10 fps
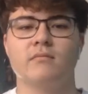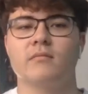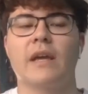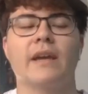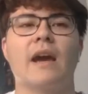
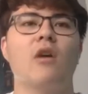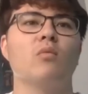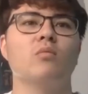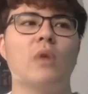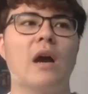like
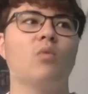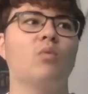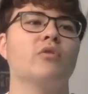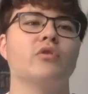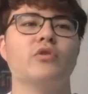how
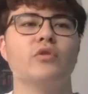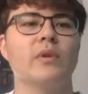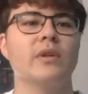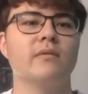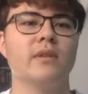well you do
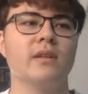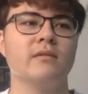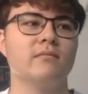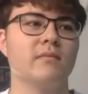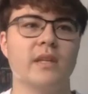
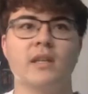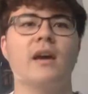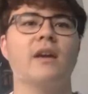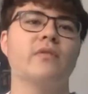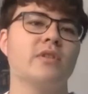in
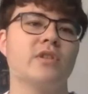life in